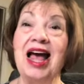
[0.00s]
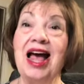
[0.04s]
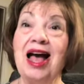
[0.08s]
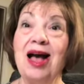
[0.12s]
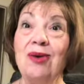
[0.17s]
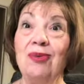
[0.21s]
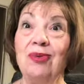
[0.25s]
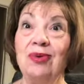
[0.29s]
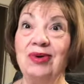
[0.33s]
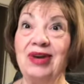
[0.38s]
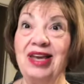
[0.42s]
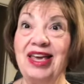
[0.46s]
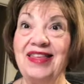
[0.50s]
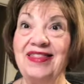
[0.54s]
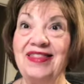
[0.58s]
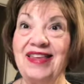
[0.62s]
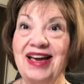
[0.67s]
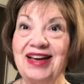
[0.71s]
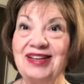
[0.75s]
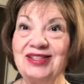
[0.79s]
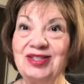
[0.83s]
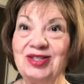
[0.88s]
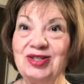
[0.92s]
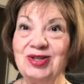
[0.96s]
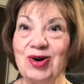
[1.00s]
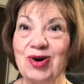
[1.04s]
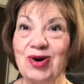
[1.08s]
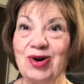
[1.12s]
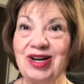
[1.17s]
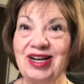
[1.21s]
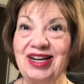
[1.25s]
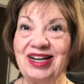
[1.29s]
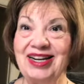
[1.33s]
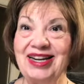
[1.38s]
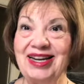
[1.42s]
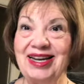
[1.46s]
I will get that
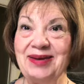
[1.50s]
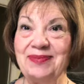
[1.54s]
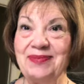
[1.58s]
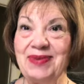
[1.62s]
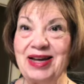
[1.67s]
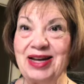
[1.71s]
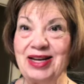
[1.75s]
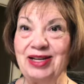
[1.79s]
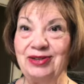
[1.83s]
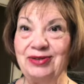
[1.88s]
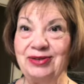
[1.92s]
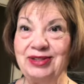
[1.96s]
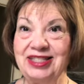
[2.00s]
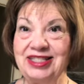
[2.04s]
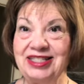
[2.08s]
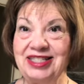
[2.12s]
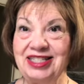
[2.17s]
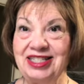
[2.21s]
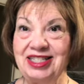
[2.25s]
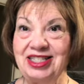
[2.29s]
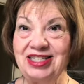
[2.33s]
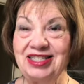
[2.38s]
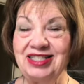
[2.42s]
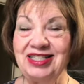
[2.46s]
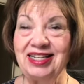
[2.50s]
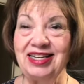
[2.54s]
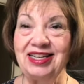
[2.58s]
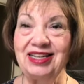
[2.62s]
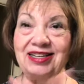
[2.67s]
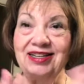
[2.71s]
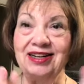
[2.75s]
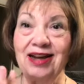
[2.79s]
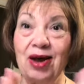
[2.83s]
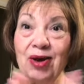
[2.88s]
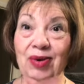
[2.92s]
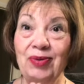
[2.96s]
started and get my 100 stitches
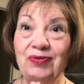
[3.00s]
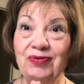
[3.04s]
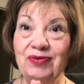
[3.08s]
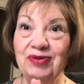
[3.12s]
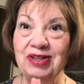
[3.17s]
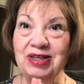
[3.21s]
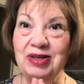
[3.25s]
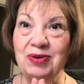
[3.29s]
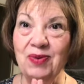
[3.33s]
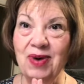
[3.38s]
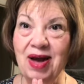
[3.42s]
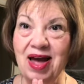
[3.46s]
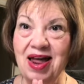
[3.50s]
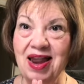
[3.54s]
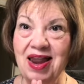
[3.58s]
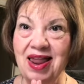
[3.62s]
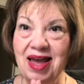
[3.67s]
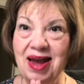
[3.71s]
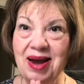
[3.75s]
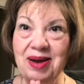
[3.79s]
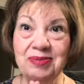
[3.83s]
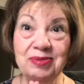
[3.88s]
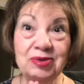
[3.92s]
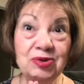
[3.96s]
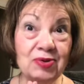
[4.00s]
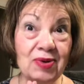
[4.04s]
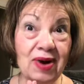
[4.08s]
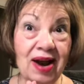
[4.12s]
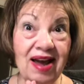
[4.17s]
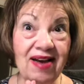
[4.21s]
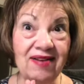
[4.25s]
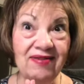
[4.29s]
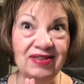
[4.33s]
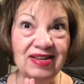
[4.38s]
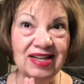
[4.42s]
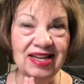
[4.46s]
in, hopefully while I'm
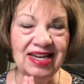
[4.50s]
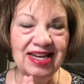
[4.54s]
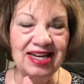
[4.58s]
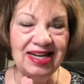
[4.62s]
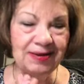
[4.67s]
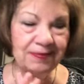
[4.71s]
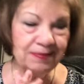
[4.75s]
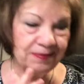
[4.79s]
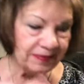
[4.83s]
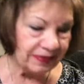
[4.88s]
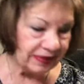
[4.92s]
traveling.